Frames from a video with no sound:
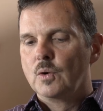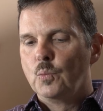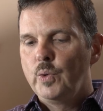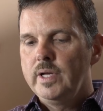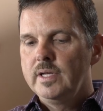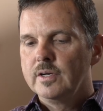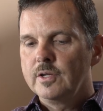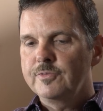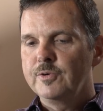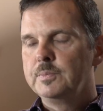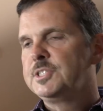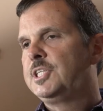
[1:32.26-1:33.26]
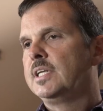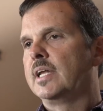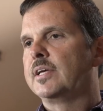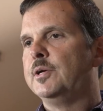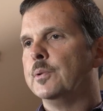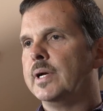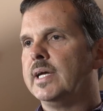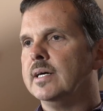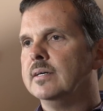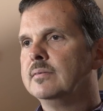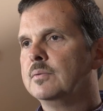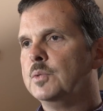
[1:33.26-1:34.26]
We looked for a machine like
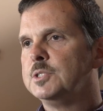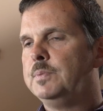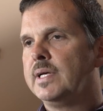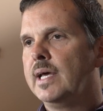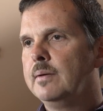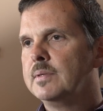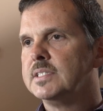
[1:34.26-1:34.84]
Eureka, which became